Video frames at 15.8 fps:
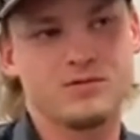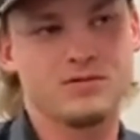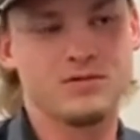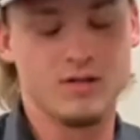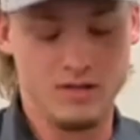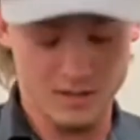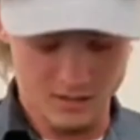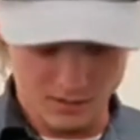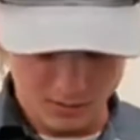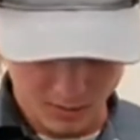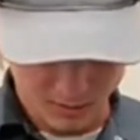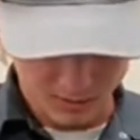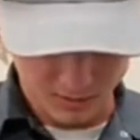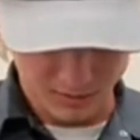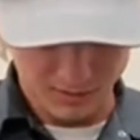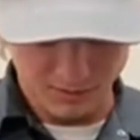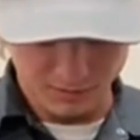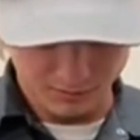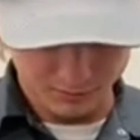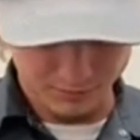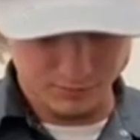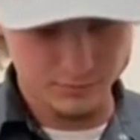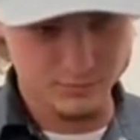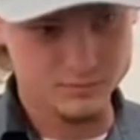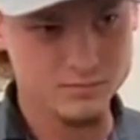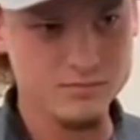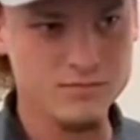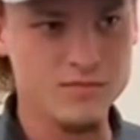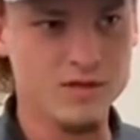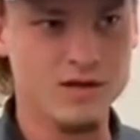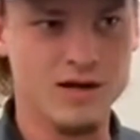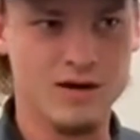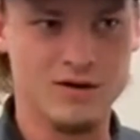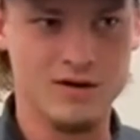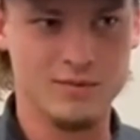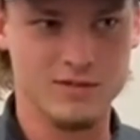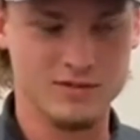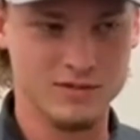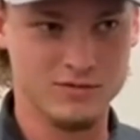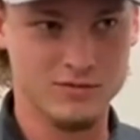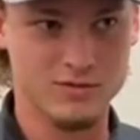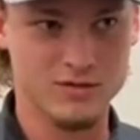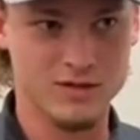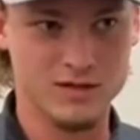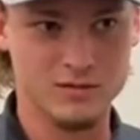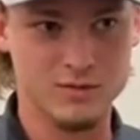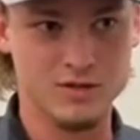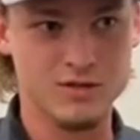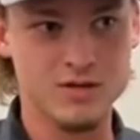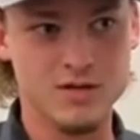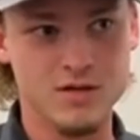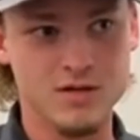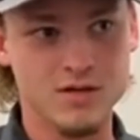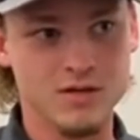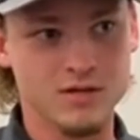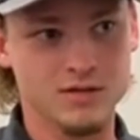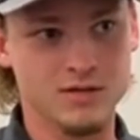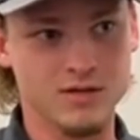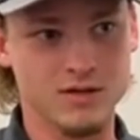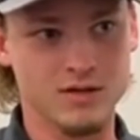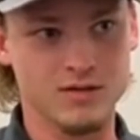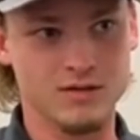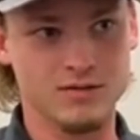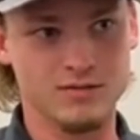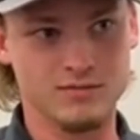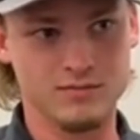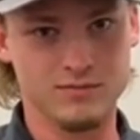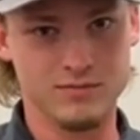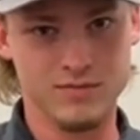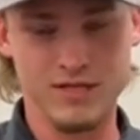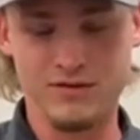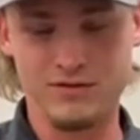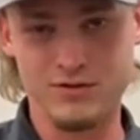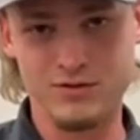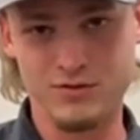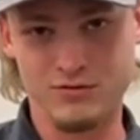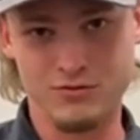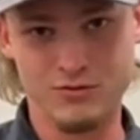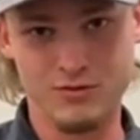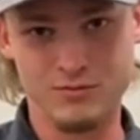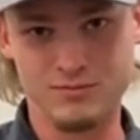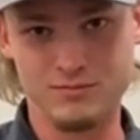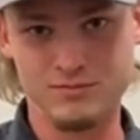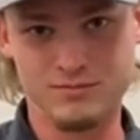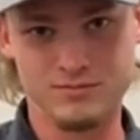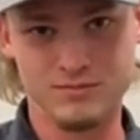Like especially, I don't have my stuff on right now, but they have a uniform,